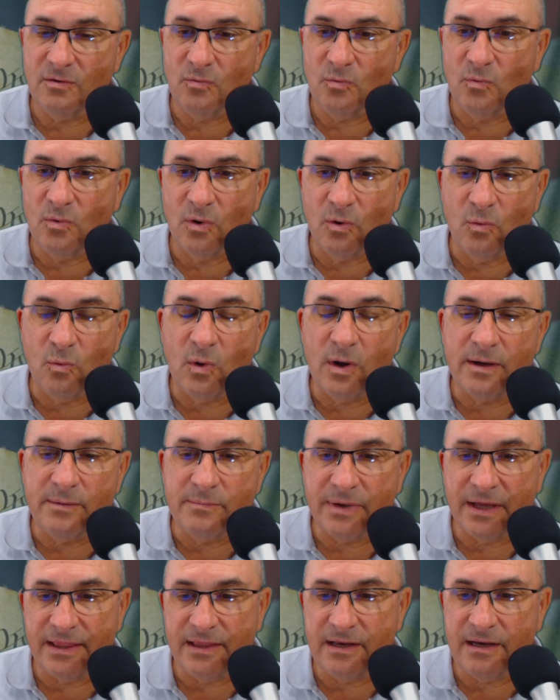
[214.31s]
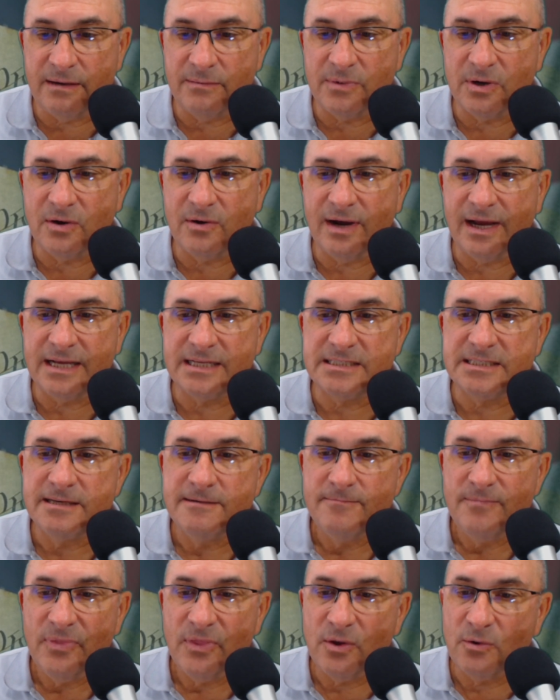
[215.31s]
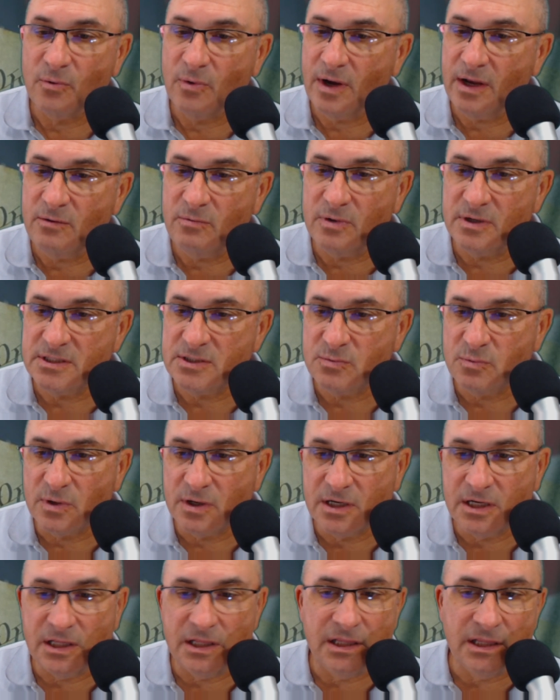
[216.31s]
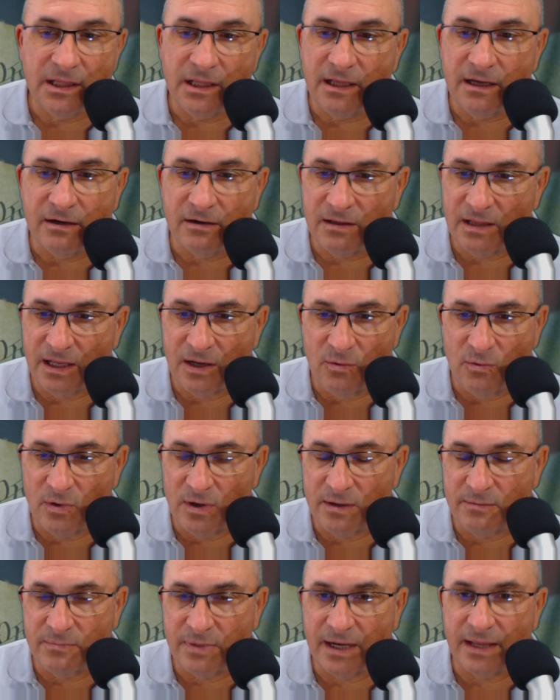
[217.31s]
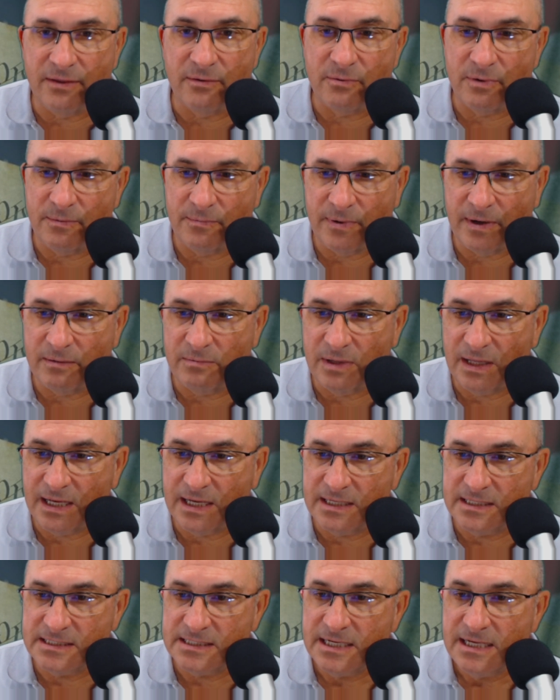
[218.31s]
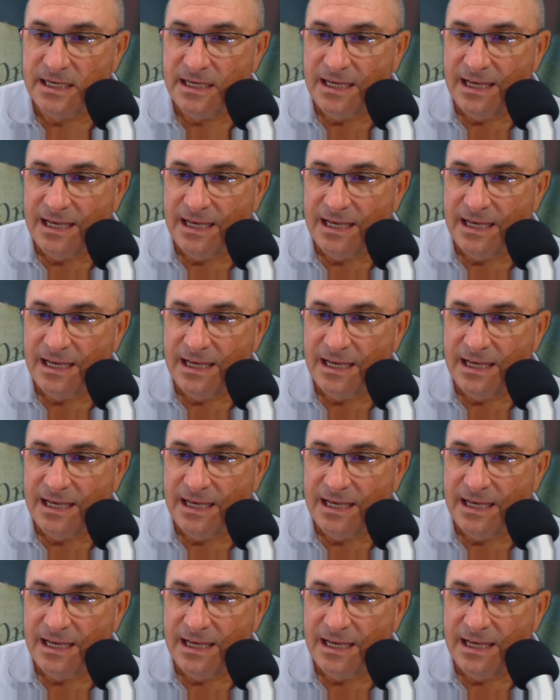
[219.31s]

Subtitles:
won by the Democrats. The red ones were clearly won by the Republicans.